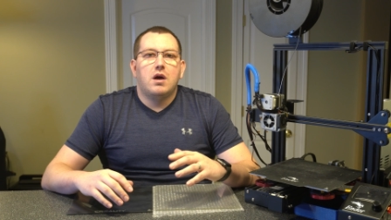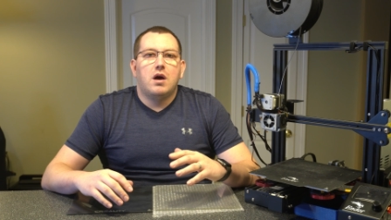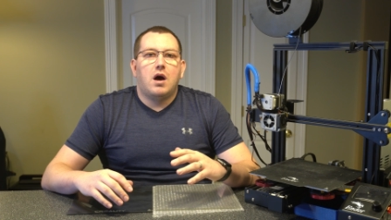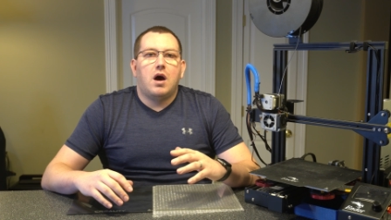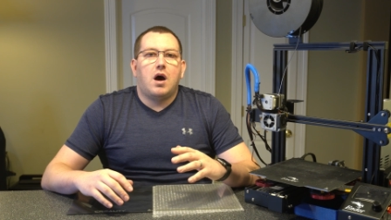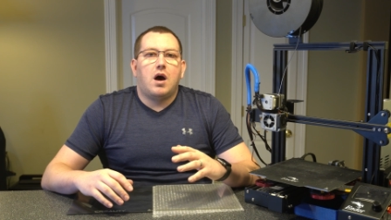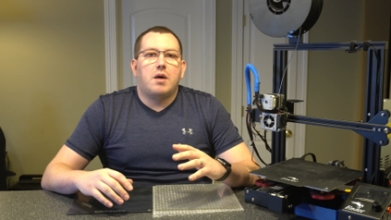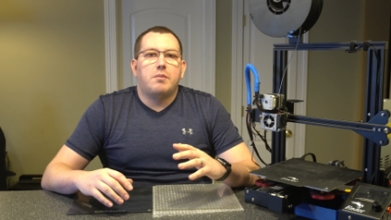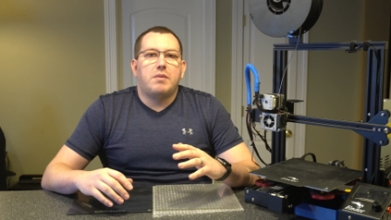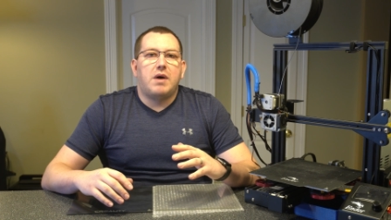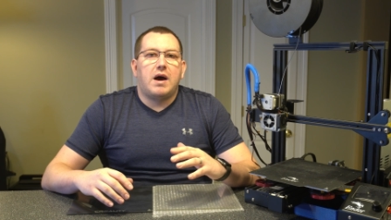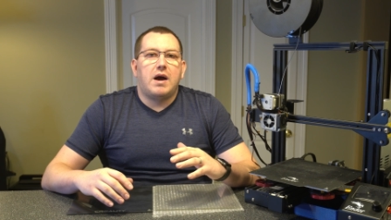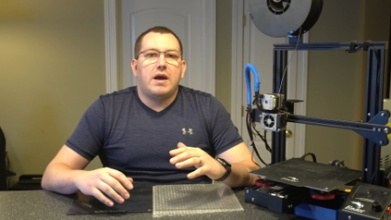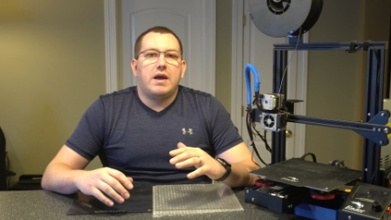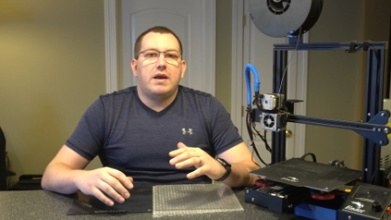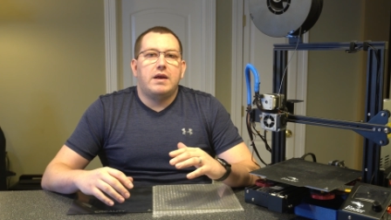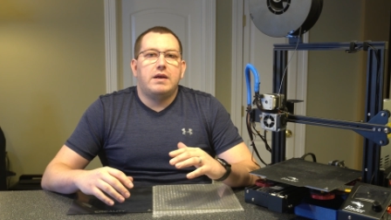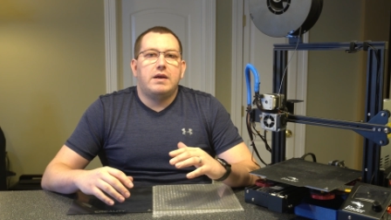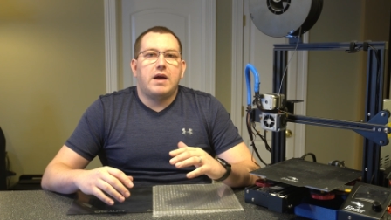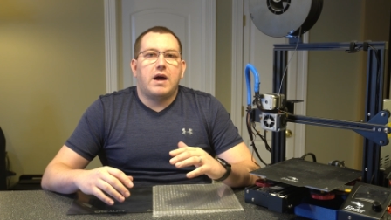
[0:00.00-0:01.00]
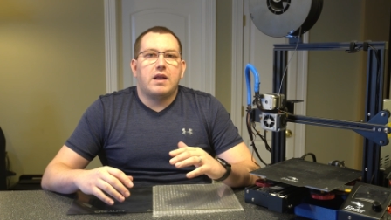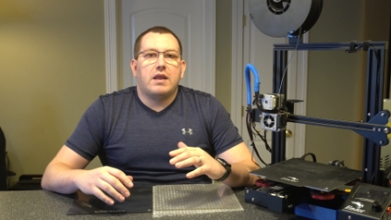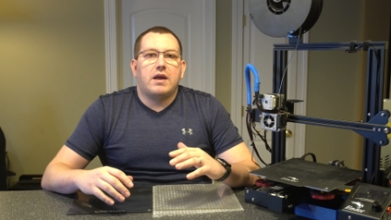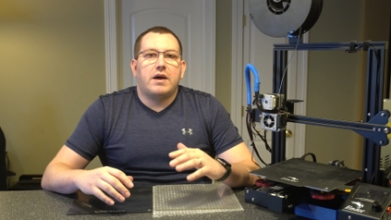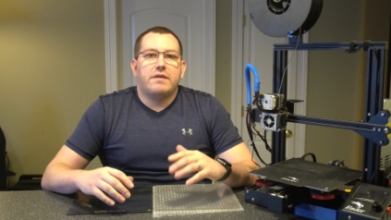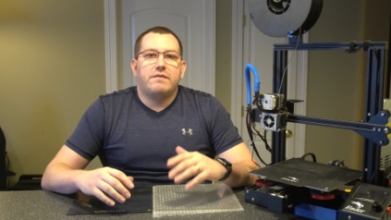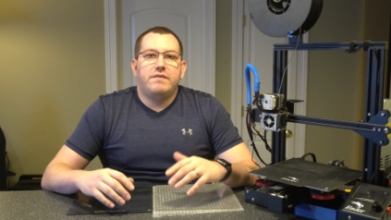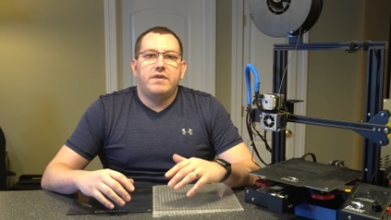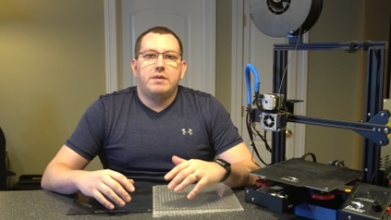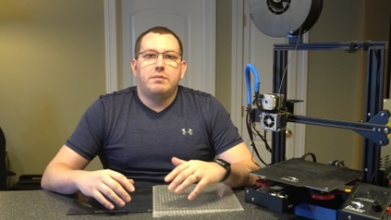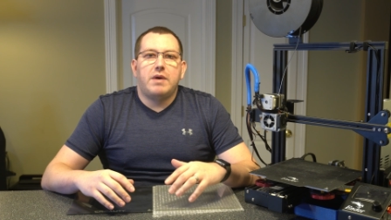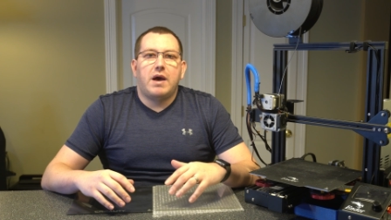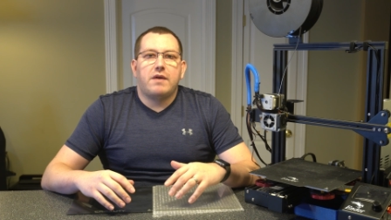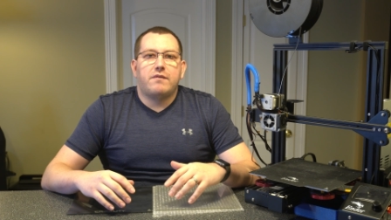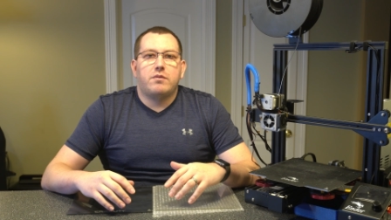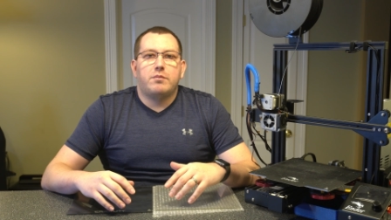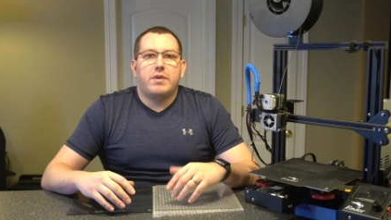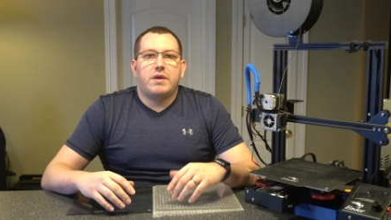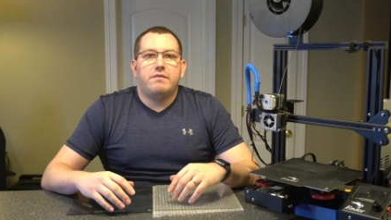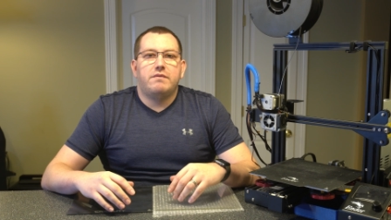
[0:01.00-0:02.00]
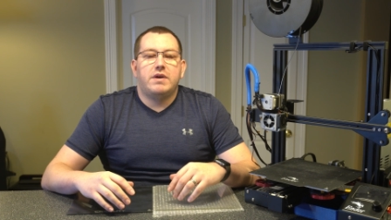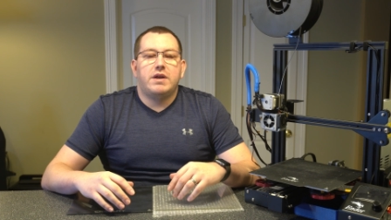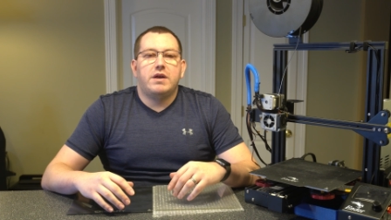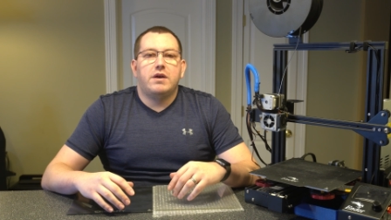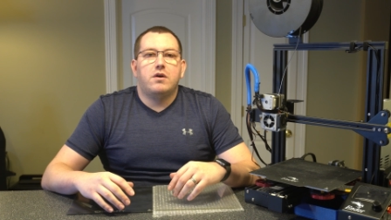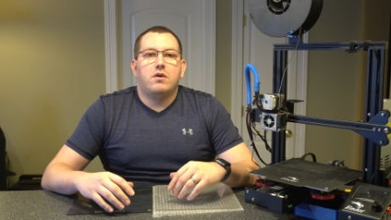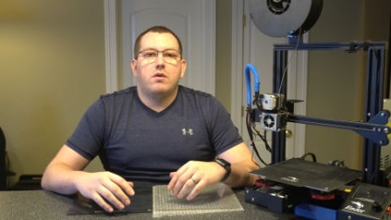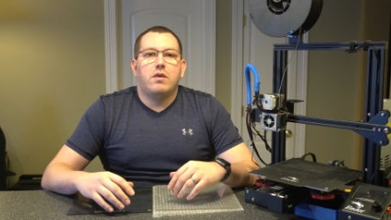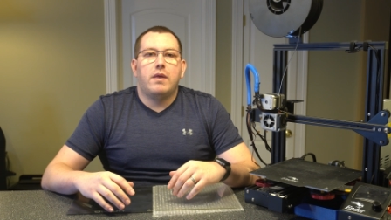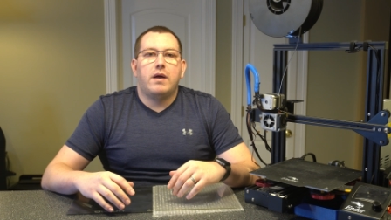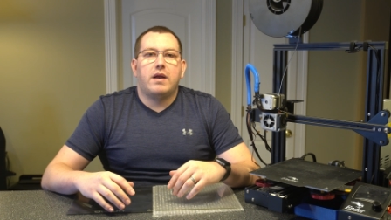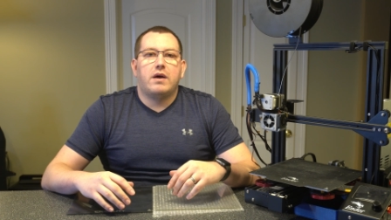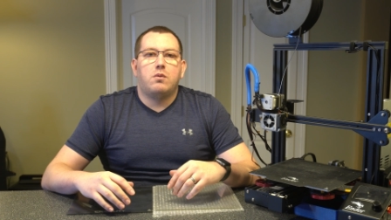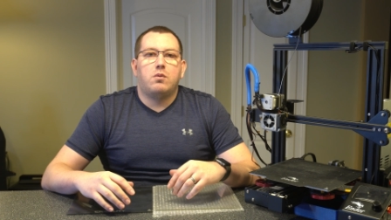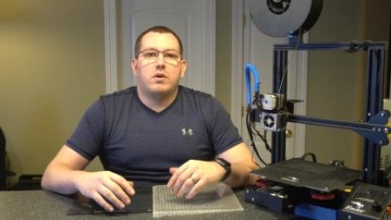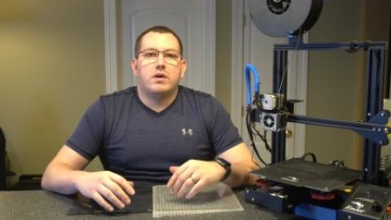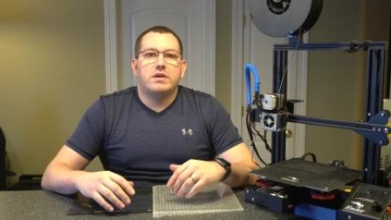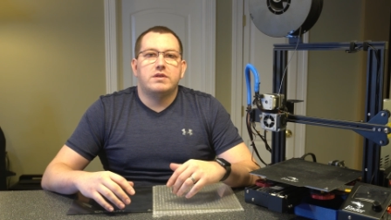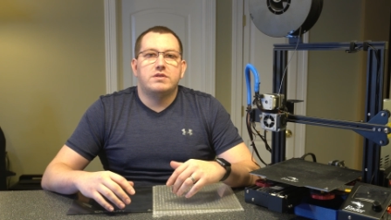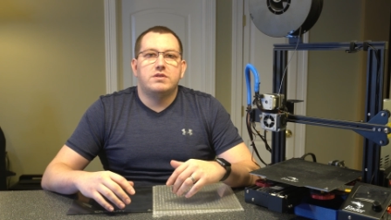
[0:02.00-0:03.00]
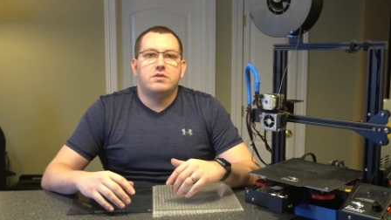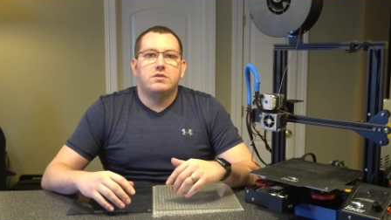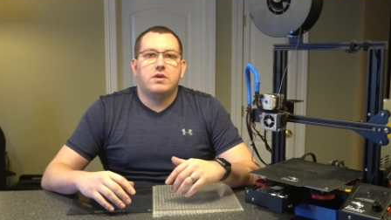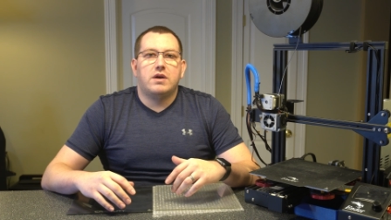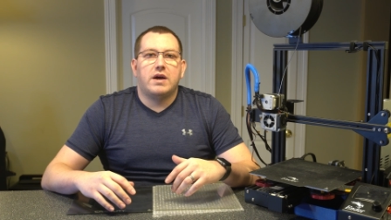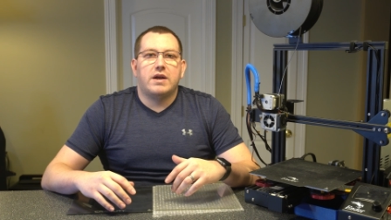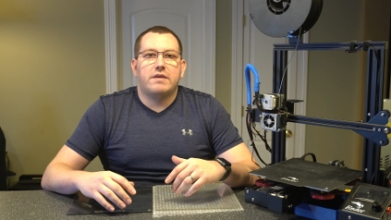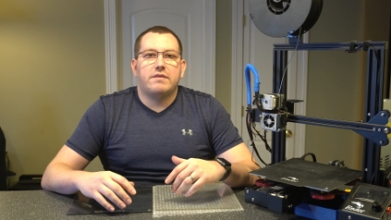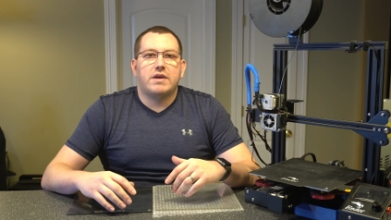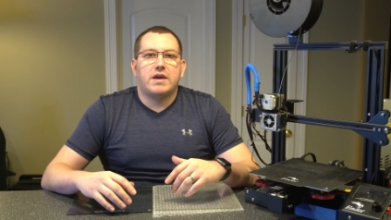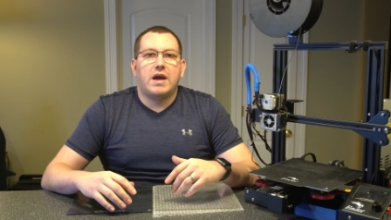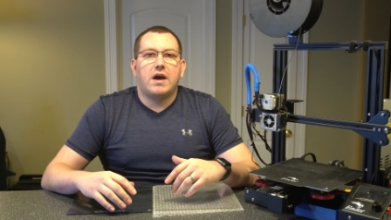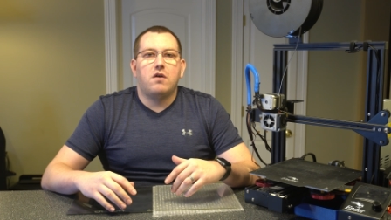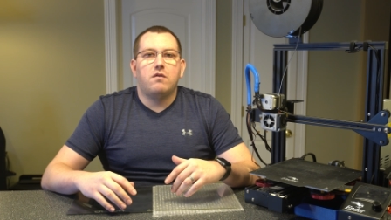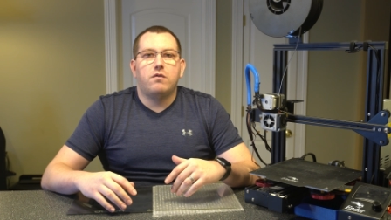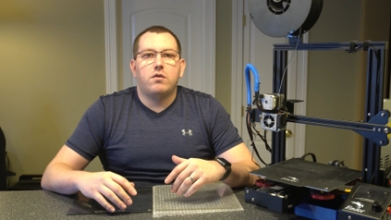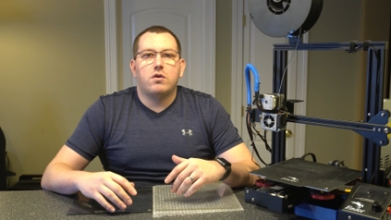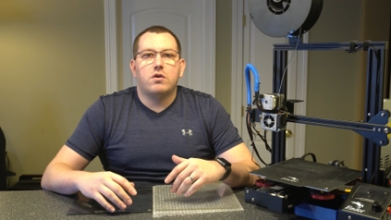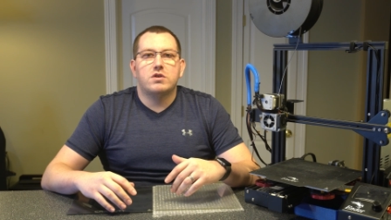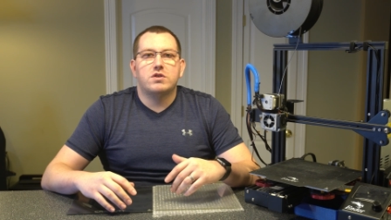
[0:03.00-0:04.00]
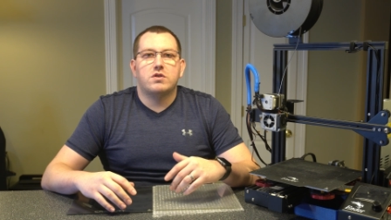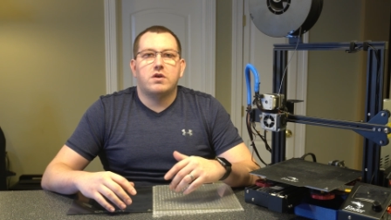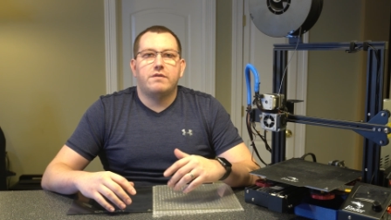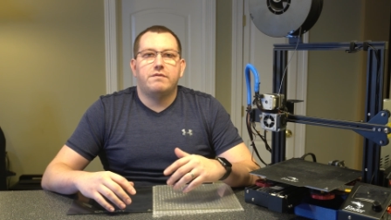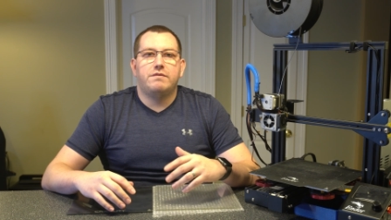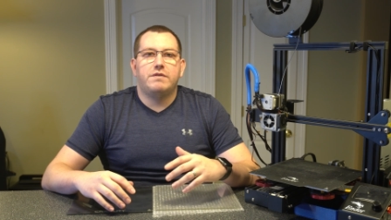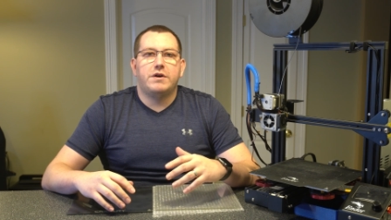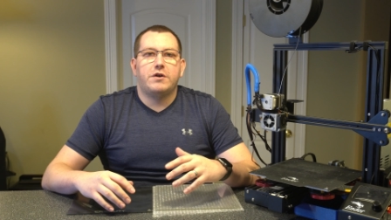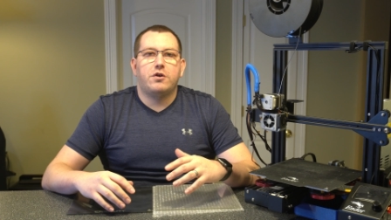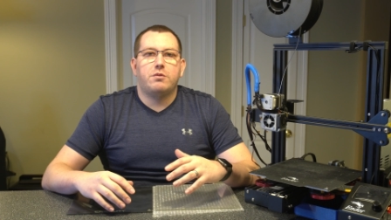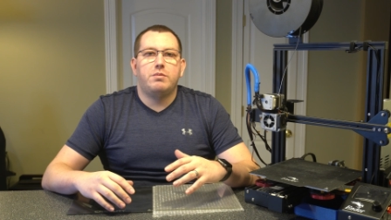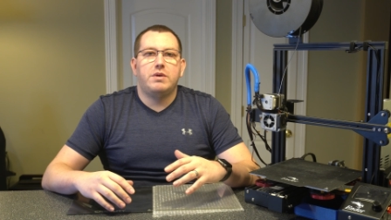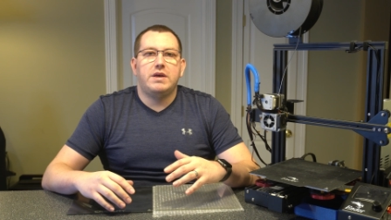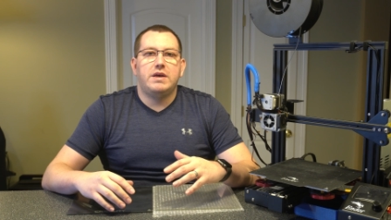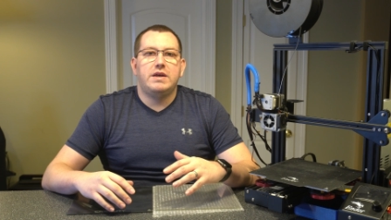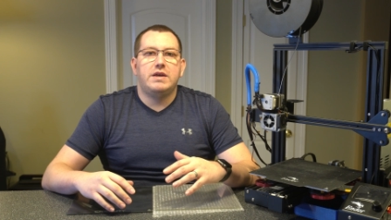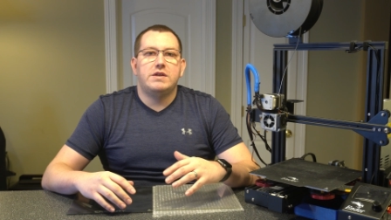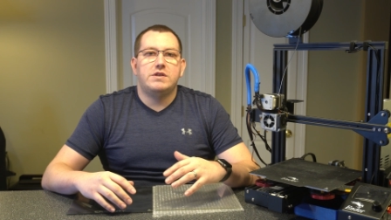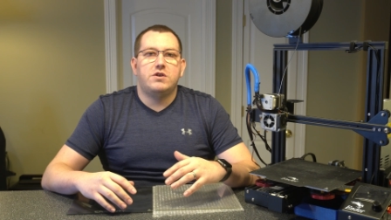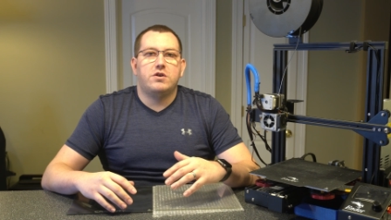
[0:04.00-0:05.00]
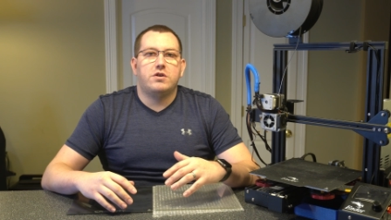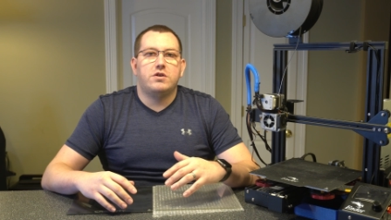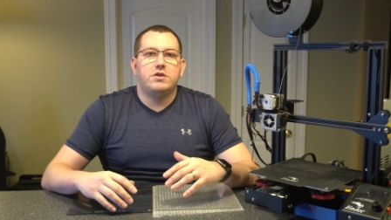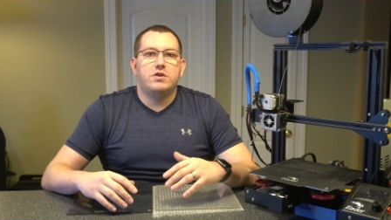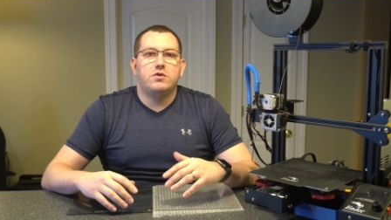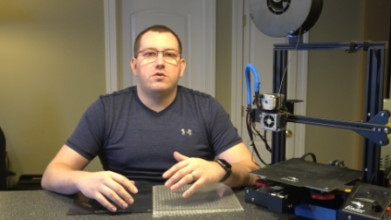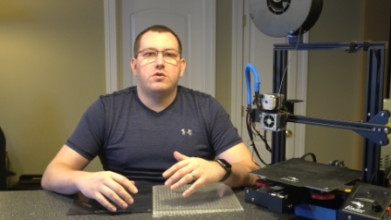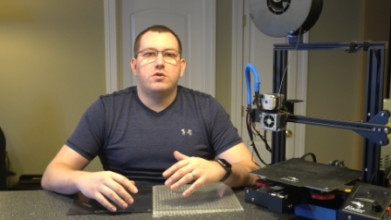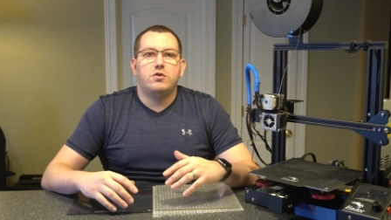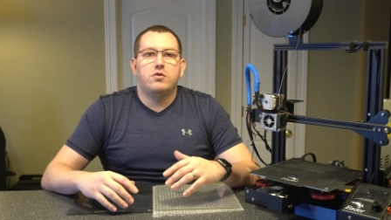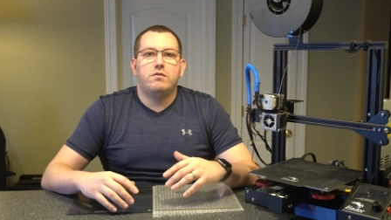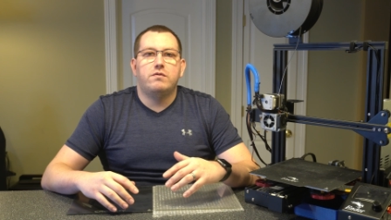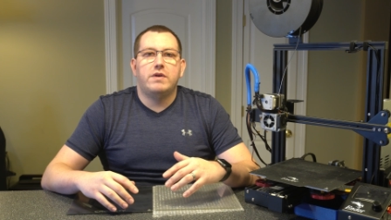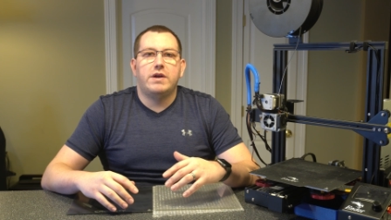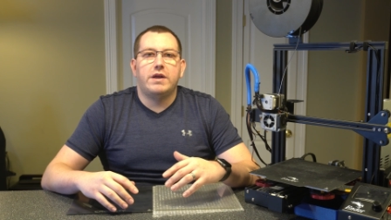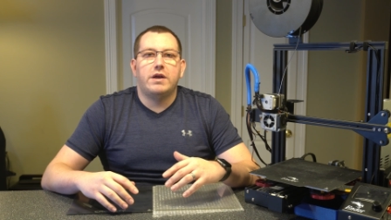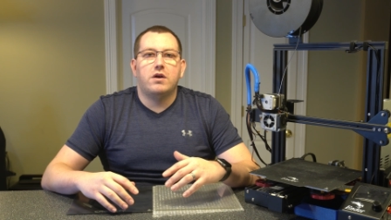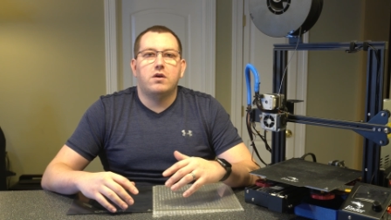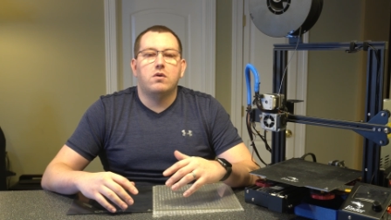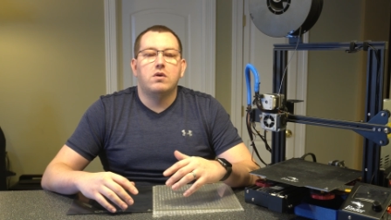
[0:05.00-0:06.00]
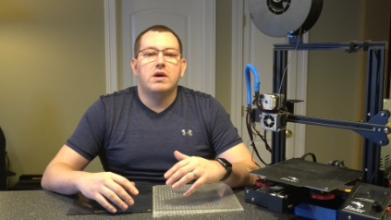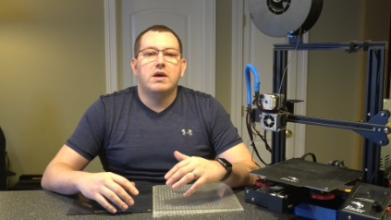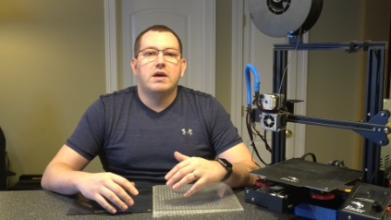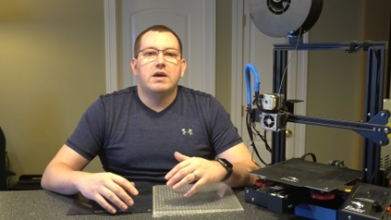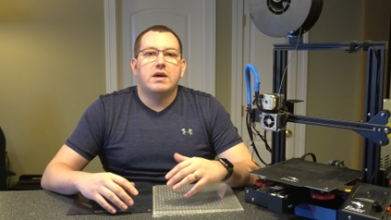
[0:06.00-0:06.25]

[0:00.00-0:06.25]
Um, I got a lot of feedback from that video that I wanted to kind of account for, so I figured it would be easier to do a new video